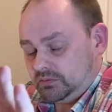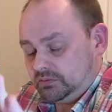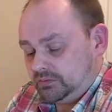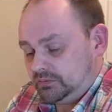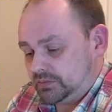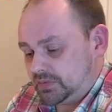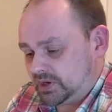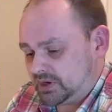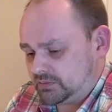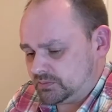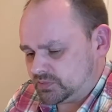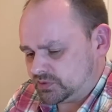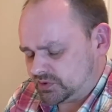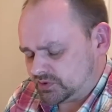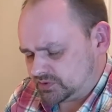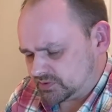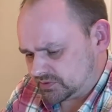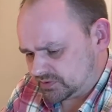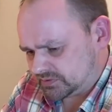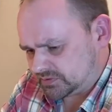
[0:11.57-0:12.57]
my name's
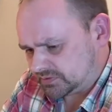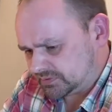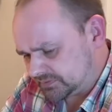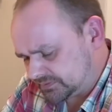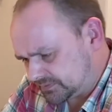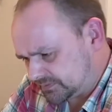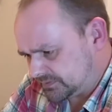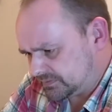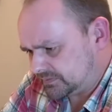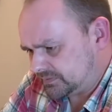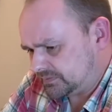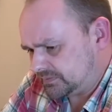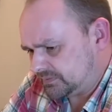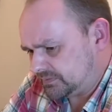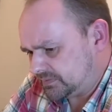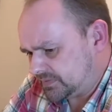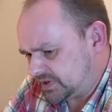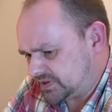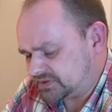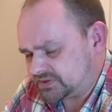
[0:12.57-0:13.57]
Richard,
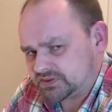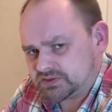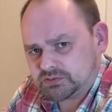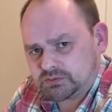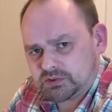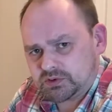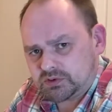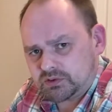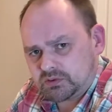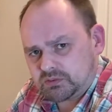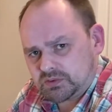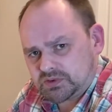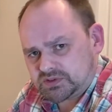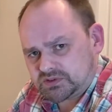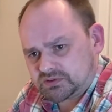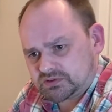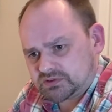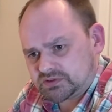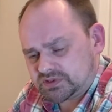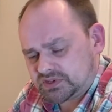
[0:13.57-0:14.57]
this is We're Not
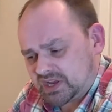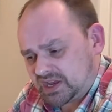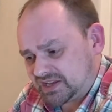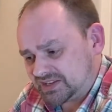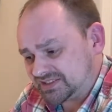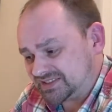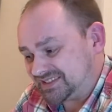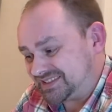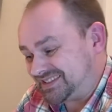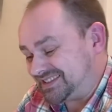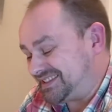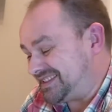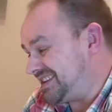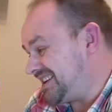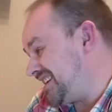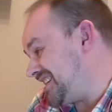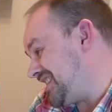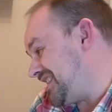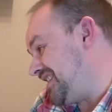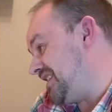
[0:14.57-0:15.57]
Wizards, and
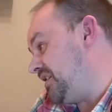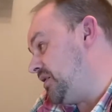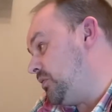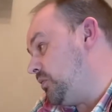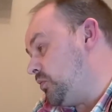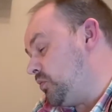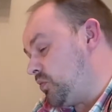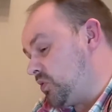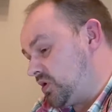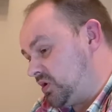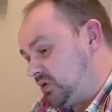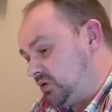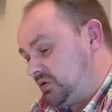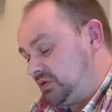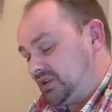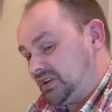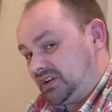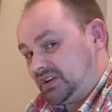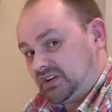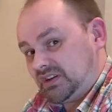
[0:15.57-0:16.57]
today we're
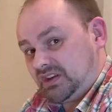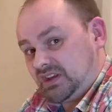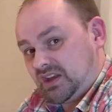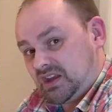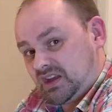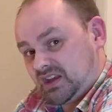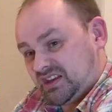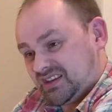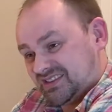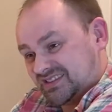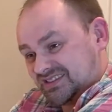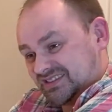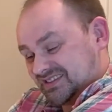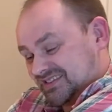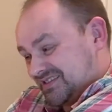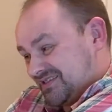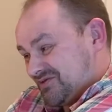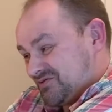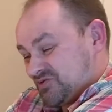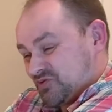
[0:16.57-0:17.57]
looking at
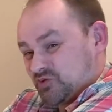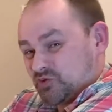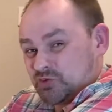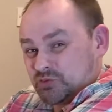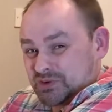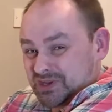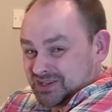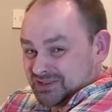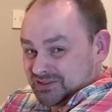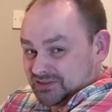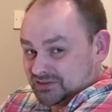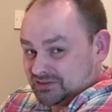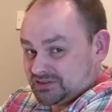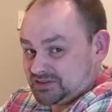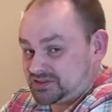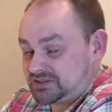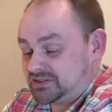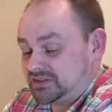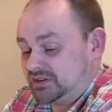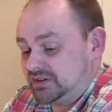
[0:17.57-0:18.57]

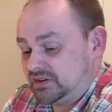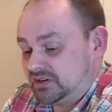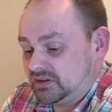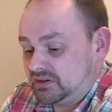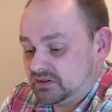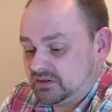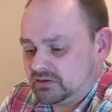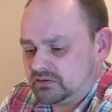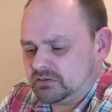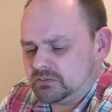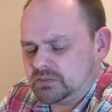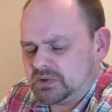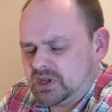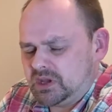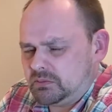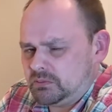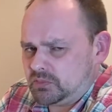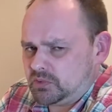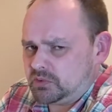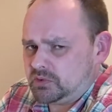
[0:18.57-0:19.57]
Rulebenders from
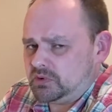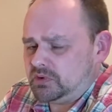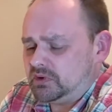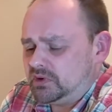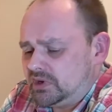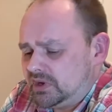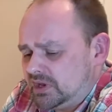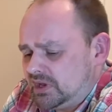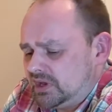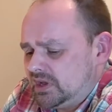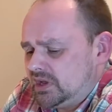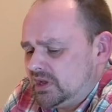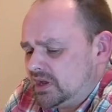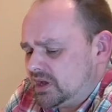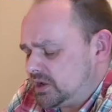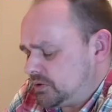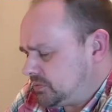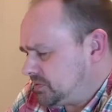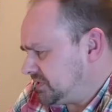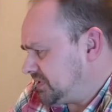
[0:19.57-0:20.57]
Brewer.
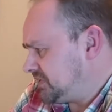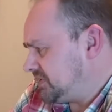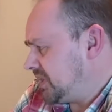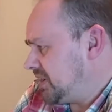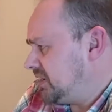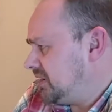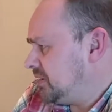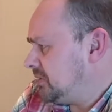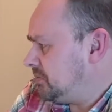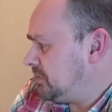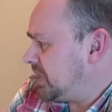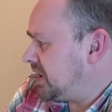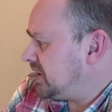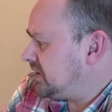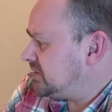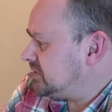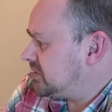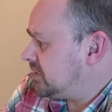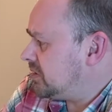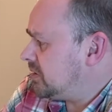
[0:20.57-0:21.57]
It was designed by
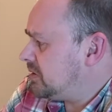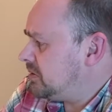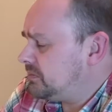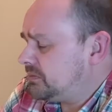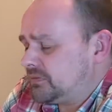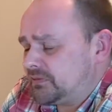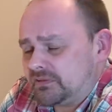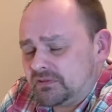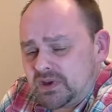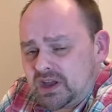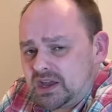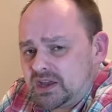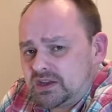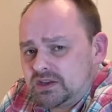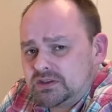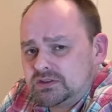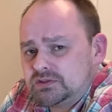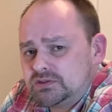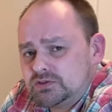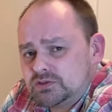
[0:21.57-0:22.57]
Tom
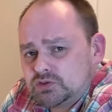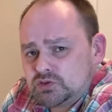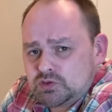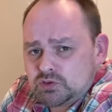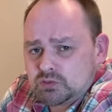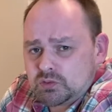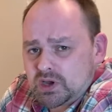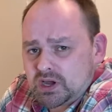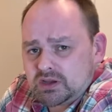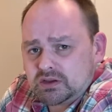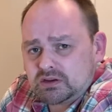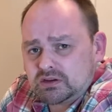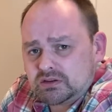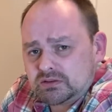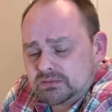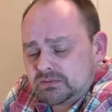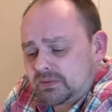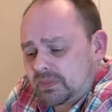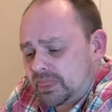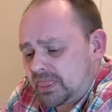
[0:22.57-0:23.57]
Van Gwyer,
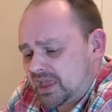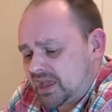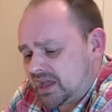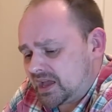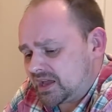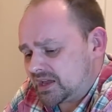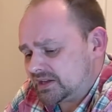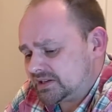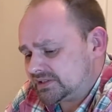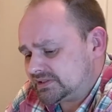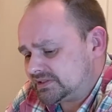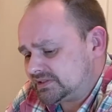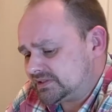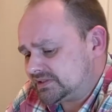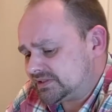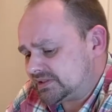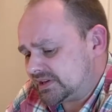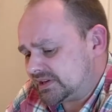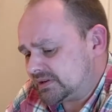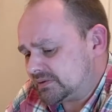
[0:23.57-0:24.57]

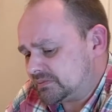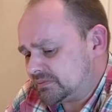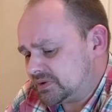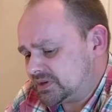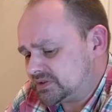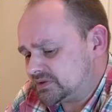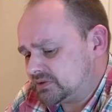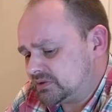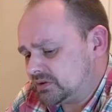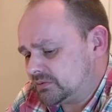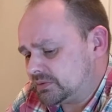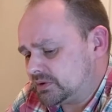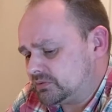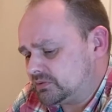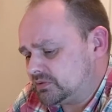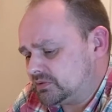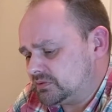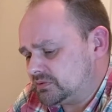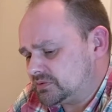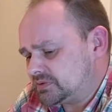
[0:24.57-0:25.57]
and it's all about
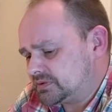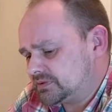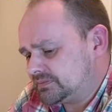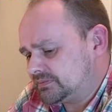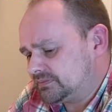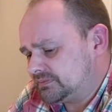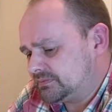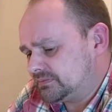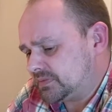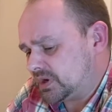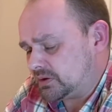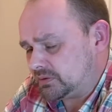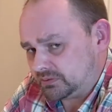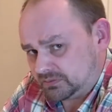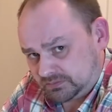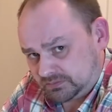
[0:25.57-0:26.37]
rules. Now,